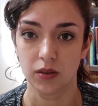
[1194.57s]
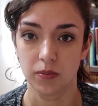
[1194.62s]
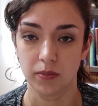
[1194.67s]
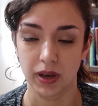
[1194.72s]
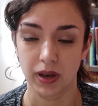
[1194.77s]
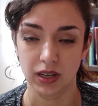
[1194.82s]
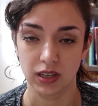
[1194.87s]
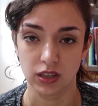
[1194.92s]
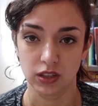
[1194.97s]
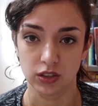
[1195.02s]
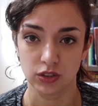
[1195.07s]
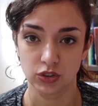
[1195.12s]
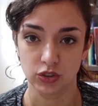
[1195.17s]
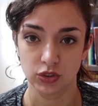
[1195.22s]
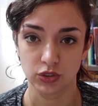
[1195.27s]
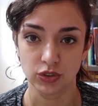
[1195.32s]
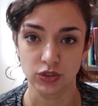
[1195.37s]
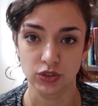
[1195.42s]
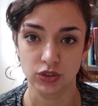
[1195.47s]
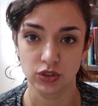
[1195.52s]
Mijn
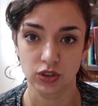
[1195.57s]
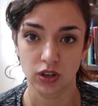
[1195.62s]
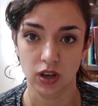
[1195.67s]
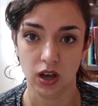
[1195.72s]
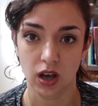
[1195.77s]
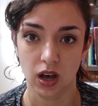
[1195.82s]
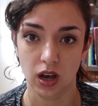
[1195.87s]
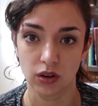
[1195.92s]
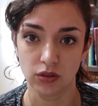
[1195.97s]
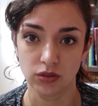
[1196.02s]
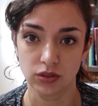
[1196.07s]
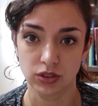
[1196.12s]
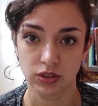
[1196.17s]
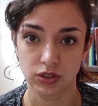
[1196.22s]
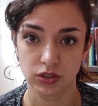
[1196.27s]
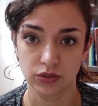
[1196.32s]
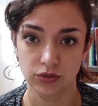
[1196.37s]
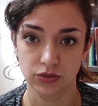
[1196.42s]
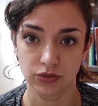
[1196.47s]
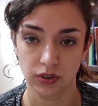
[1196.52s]
zus
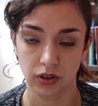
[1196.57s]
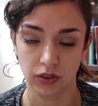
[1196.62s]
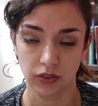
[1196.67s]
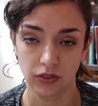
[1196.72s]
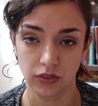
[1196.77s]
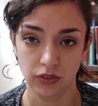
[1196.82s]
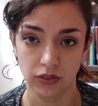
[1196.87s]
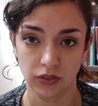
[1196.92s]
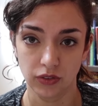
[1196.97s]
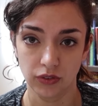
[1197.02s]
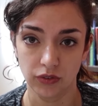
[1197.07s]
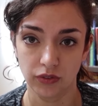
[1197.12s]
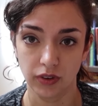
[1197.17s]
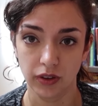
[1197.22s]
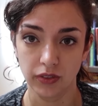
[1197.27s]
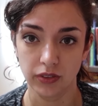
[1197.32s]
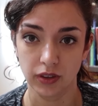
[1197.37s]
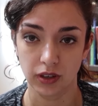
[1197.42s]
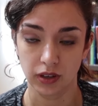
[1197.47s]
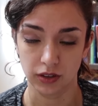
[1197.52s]
houdt van
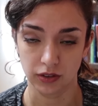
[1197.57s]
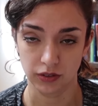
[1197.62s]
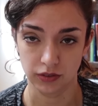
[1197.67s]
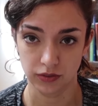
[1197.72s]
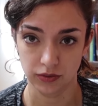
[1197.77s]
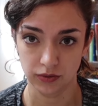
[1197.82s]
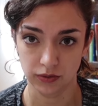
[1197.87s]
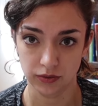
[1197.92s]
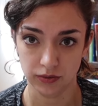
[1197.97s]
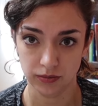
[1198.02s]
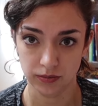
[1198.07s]
wandelen.